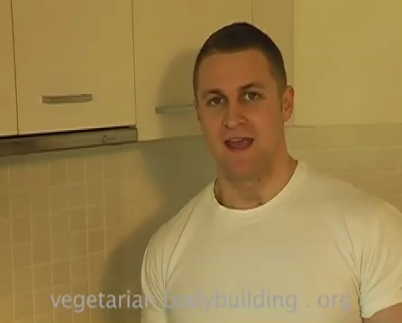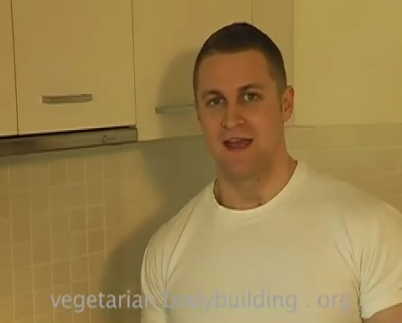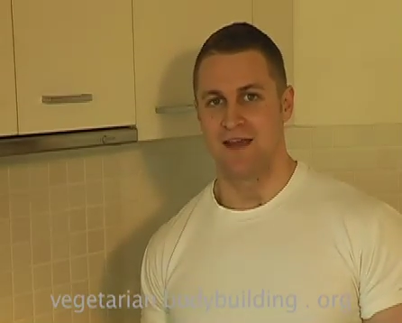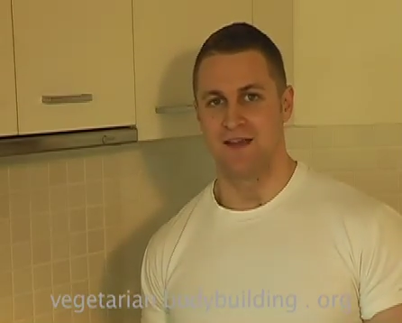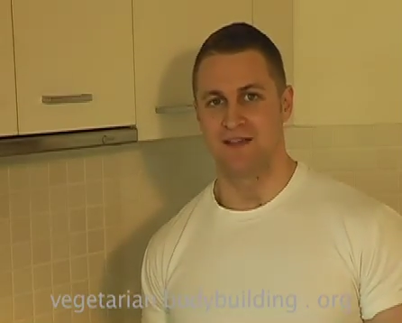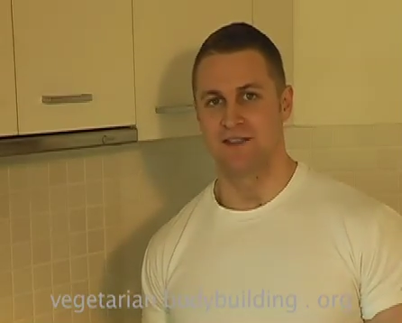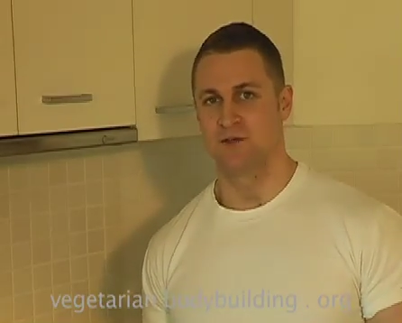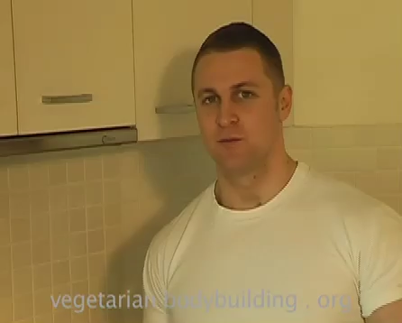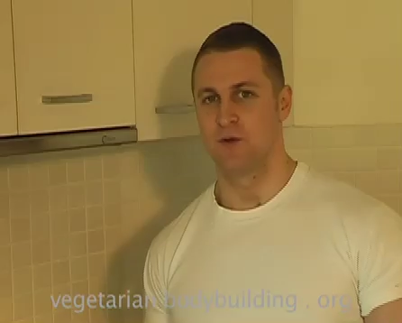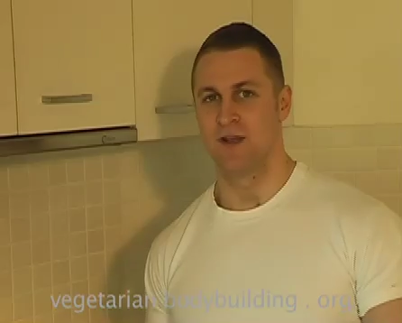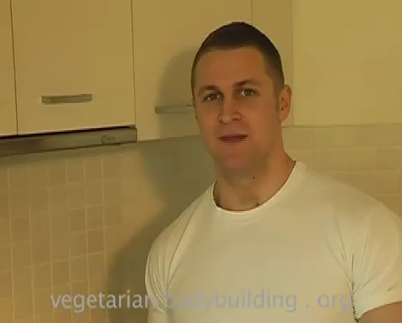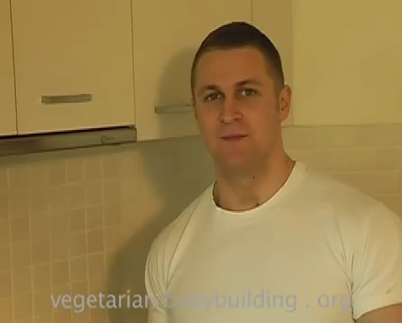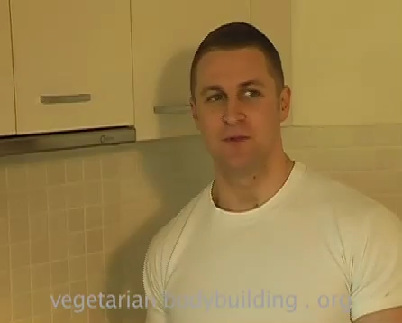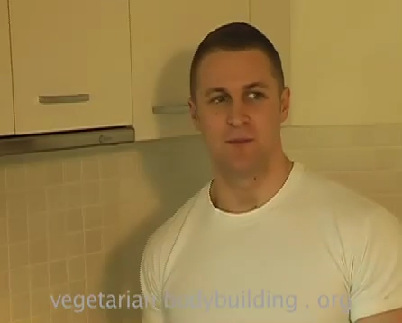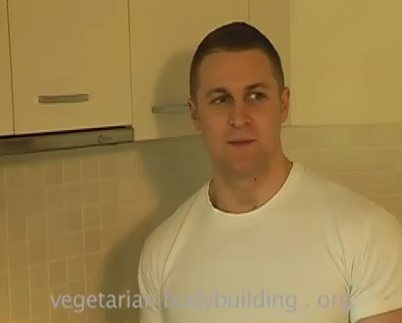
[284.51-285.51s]
and they still weren't
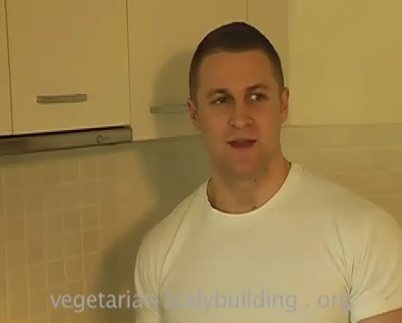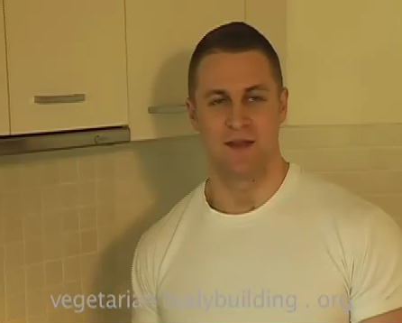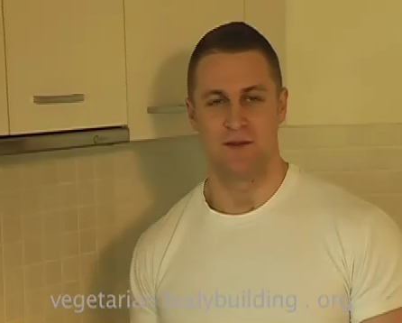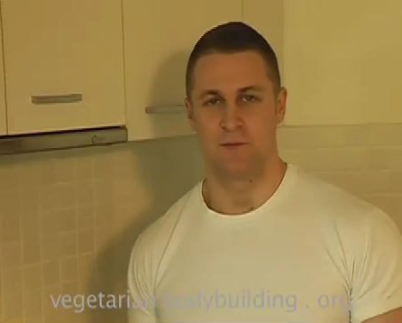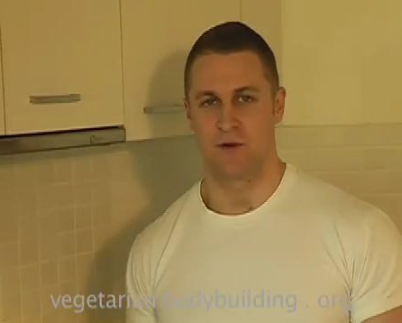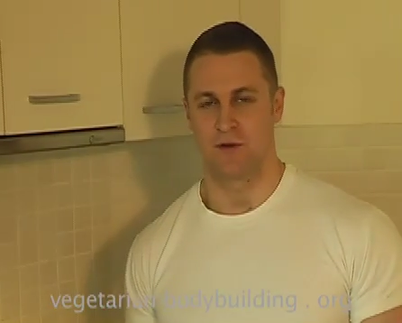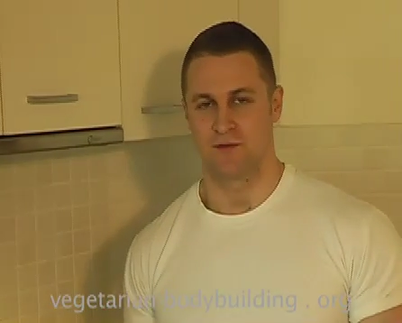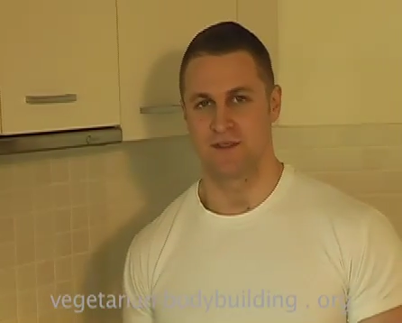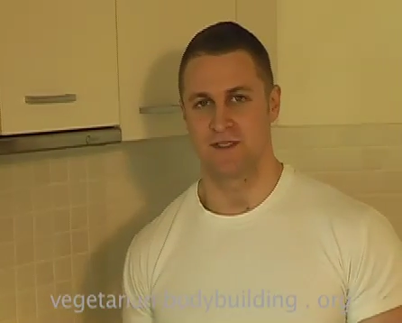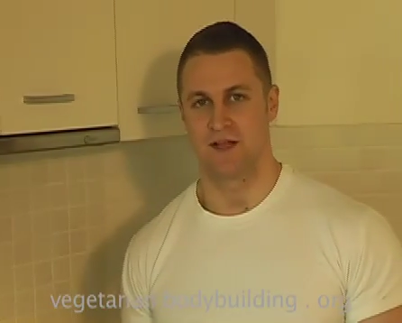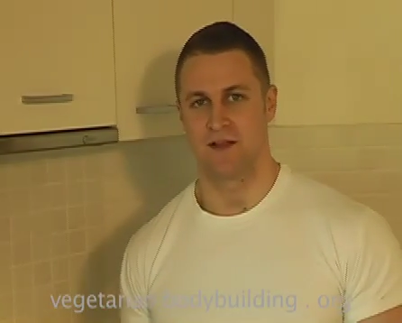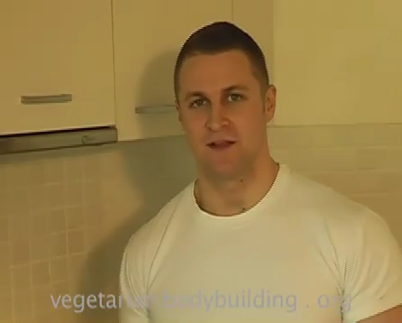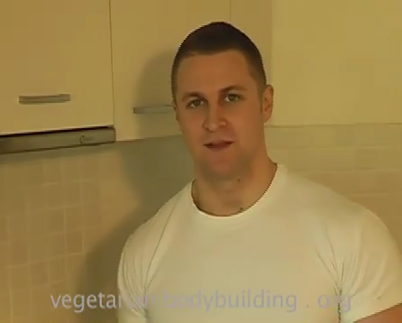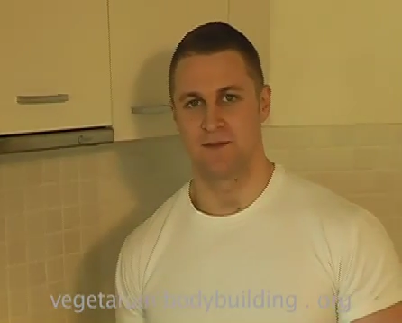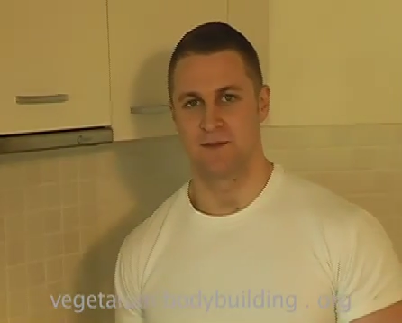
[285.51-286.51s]
implementing what I was
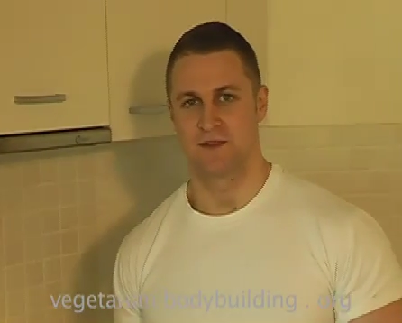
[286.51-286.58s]
telling them,